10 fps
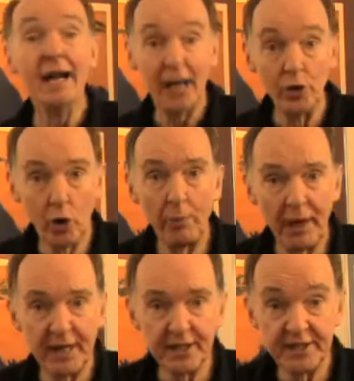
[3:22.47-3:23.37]
Now your
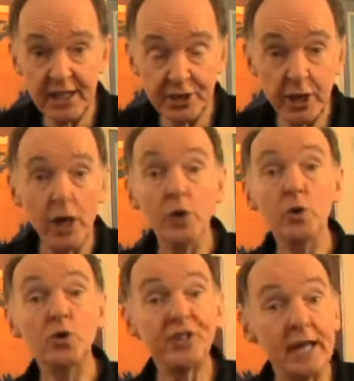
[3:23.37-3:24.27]
part is this.
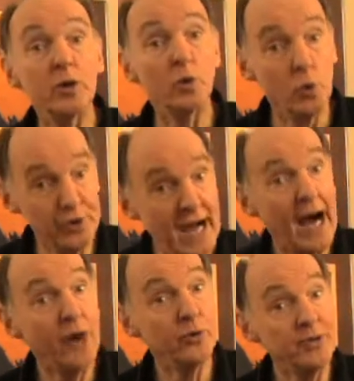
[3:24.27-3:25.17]
You sing
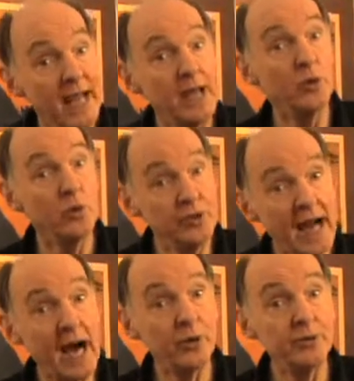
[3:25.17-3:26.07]
kunyarunde,
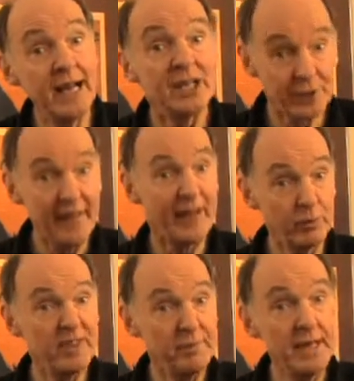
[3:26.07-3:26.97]
kunyarunde. Try that
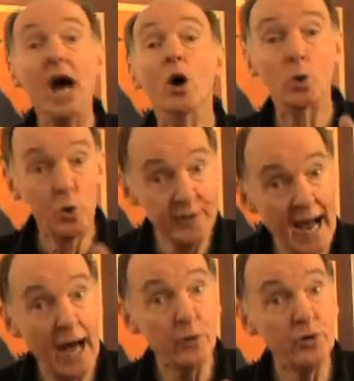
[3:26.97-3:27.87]
with me.
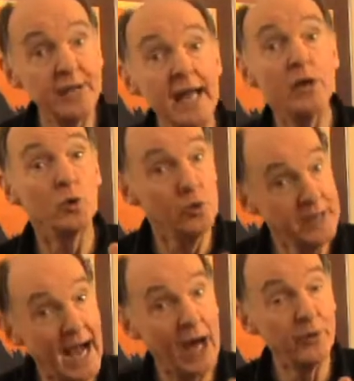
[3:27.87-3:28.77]
Kunyarunde,
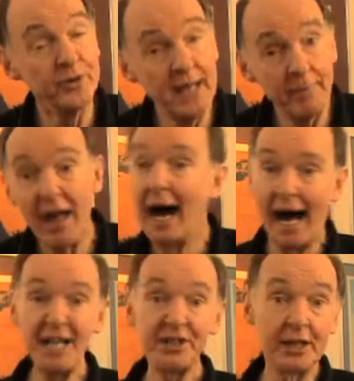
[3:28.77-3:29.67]
kunyarunde.
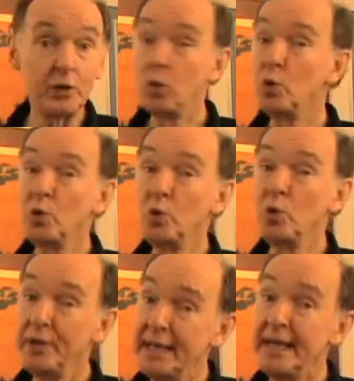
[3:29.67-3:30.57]
I sing
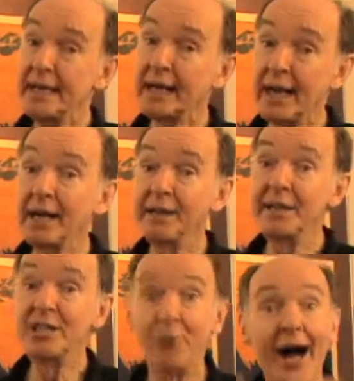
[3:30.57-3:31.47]
kuri na
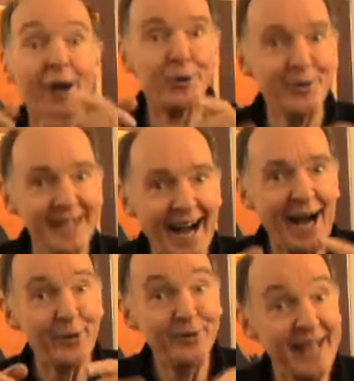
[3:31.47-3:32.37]
kankanizwa,
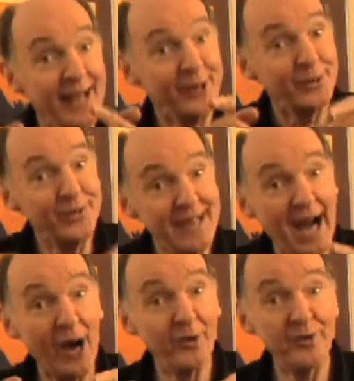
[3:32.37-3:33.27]
kunyarunde,
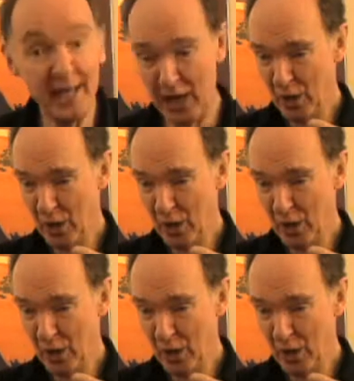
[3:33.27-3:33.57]
kunyarunde.